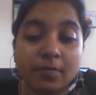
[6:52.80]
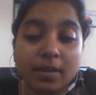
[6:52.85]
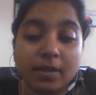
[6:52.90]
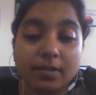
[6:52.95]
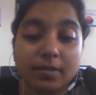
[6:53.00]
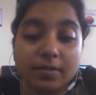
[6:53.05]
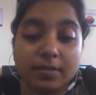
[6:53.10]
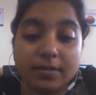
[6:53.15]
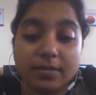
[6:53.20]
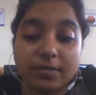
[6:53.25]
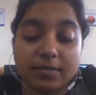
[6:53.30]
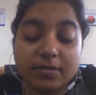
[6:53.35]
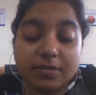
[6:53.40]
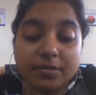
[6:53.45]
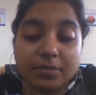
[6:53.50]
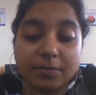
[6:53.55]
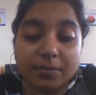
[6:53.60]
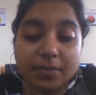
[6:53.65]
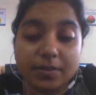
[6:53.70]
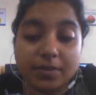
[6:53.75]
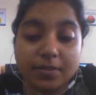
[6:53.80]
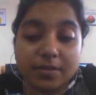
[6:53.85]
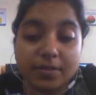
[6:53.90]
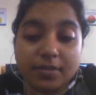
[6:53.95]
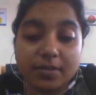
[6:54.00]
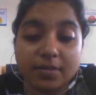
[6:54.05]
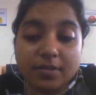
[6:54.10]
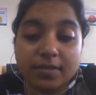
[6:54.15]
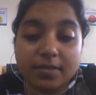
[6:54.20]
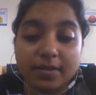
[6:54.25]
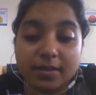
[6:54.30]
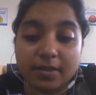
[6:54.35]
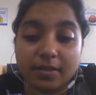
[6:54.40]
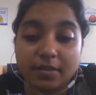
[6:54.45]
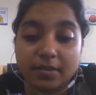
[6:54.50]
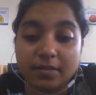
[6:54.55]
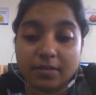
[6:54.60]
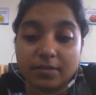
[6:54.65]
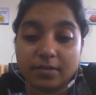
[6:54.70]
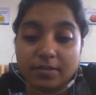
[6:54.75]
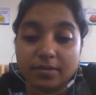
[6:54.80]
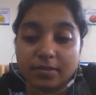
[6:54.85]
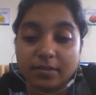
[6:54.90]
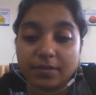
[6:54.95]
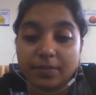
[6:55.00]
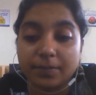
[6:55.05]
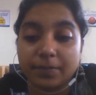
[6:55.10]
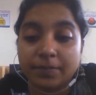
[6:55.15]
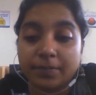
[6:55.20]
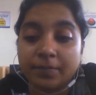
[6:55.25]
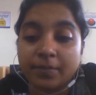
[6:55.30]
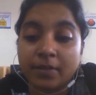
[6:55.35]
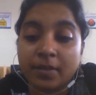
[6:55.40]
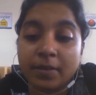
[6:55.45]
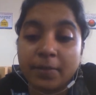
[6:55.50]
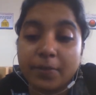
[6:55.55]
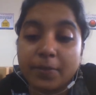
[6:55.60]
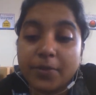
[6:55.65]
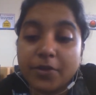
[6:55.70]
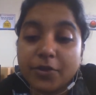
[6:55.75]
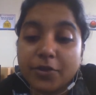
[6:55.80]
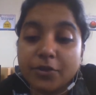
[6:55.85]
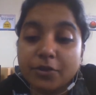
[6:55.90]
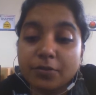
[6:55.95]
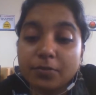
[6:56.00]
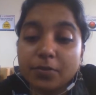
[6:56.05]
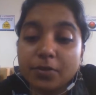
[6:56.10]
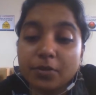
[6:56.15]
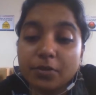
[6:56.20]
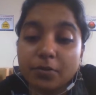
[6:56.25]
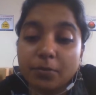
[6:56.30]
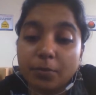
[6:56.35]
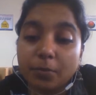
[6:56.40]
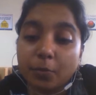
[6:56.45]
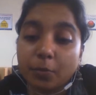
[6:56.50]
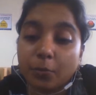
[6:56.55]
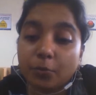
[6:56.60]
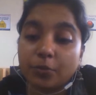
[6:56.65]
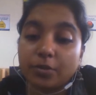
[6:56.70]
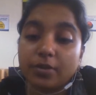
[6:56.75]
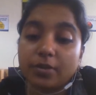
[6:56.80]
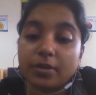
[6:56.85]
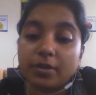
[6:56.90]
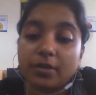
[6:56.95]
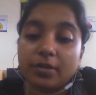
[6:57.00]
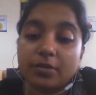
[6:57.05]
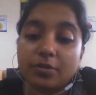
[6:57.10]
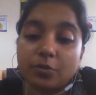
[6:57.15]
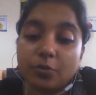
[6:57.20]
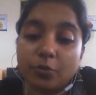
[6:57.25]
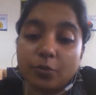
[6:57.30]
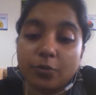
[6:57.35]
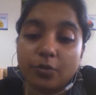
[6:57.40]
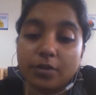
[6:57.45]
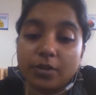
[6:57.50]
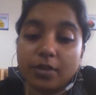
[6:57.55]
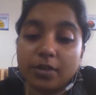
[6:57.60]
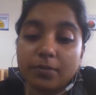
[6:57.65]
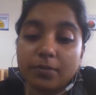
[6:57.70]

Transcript: This represents NRC. Patient may report that only